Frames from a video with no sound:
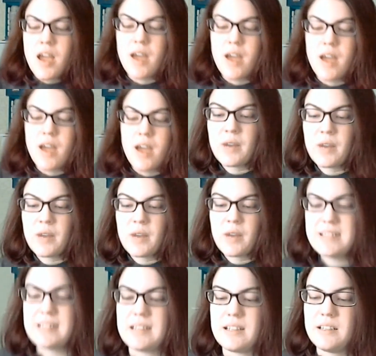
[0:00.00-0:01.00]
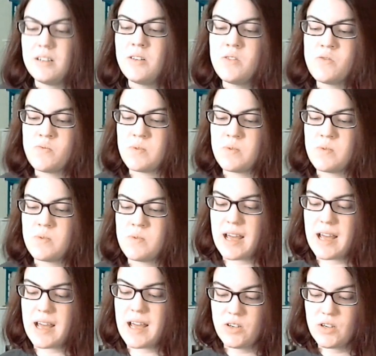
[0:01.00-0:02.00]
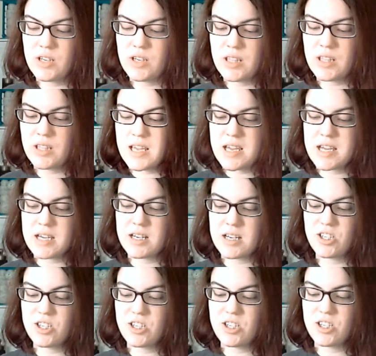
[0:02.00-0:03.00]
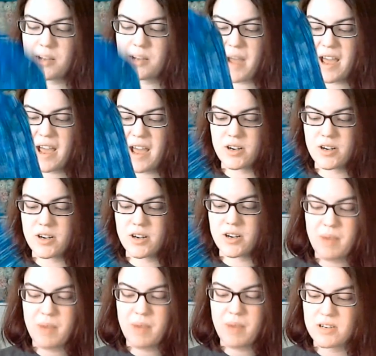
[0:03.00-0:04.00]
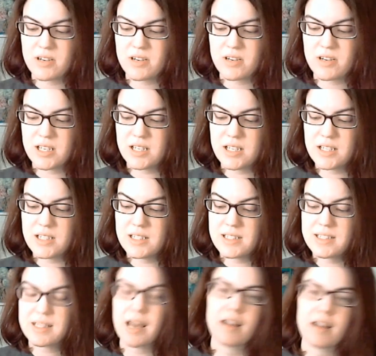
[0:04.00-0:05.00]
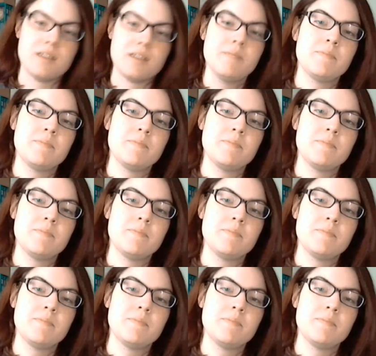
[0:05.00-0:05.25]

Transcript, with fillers: And what I did was I took the Jack pattern by Regina Sada